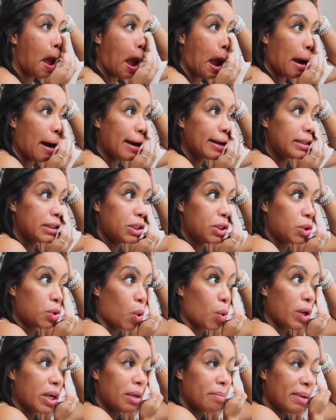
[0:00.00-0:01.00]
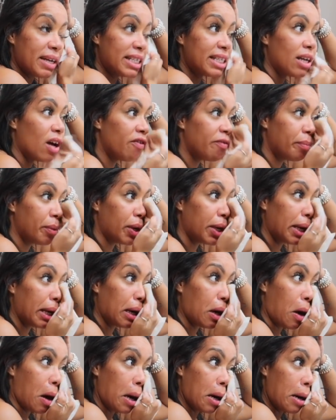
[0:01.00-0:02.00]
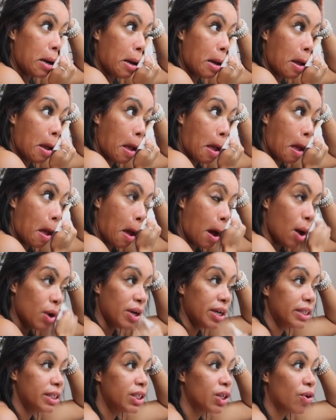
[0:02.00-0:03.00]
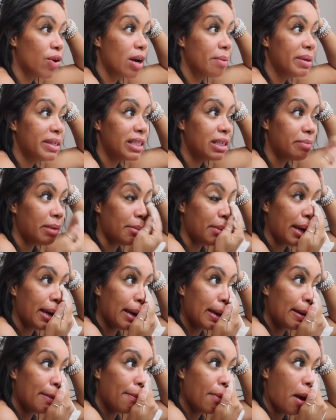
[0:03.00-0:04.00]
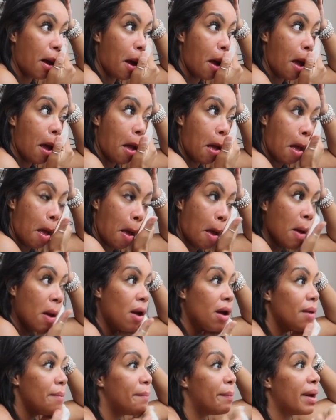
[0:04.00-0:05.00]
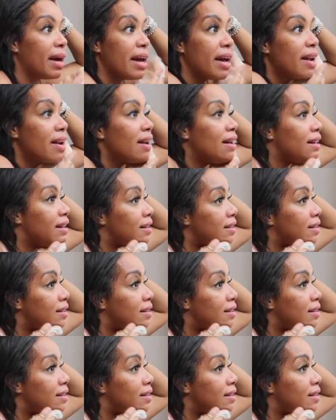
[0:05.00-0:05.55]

and I storied myself putting it on on Instagram. I did my makeup, but